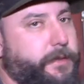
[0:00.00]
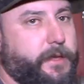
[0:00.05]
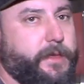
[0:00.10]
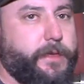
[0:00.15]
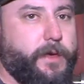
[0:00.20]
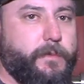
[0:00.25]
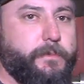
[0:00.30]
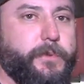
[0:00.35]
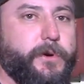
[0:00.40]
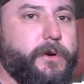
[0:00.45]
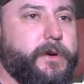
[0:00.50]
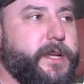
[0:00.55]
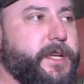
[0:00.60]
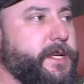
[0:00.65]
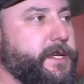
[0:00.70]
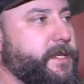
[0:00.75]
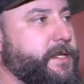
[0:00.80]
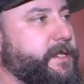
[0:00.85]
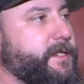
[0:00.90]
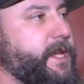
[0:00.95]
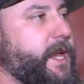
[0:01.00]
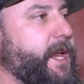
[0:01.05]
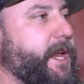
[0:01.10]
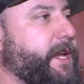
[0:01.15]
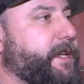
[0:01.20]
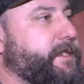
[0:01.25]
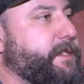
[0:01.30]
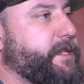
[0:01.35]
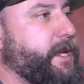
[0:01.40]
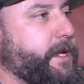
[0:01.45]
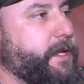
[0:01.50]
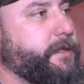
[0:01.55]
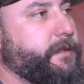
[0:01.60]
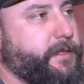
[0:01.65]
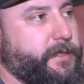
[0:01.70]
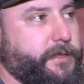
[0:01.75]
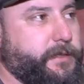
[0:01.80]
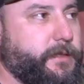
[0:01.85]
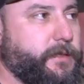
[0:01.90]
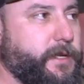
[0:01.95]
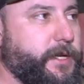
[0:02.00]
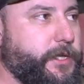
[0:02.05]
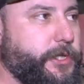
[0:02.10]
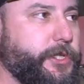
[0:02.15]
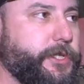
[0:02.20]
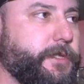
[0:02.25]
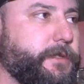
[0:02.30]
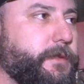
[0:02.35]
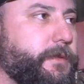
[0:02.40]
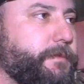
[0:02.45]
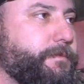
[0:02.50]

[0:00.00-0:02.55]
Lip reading: the thumper is a second distillation.